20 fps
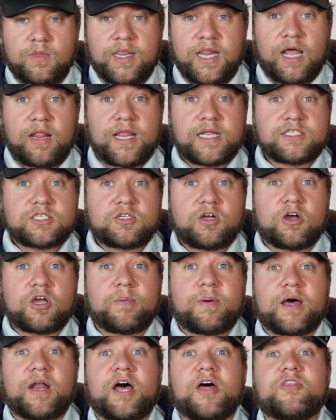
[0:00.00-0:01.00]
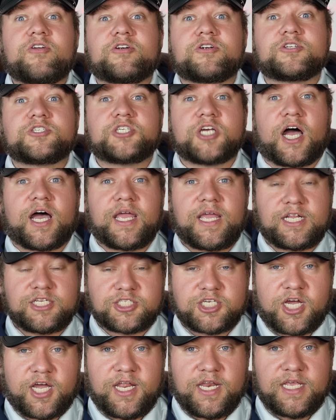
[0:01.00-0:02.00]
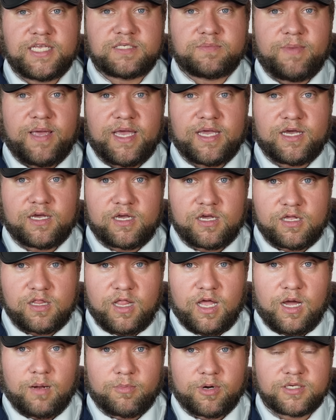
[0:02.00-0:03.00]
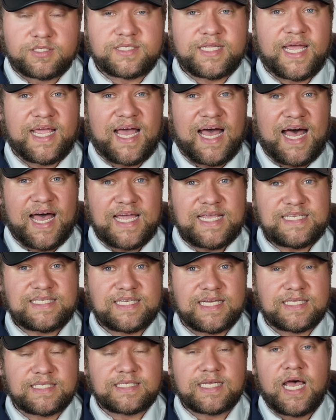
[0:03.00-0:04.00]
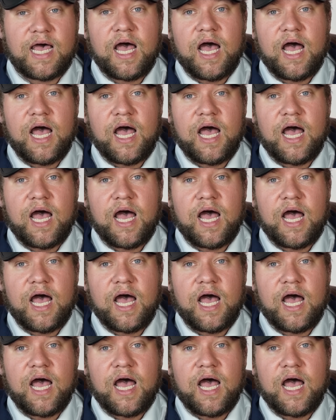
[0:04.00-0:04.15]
Now let's talk about other giant Chinese mega conglomerates like Hisense.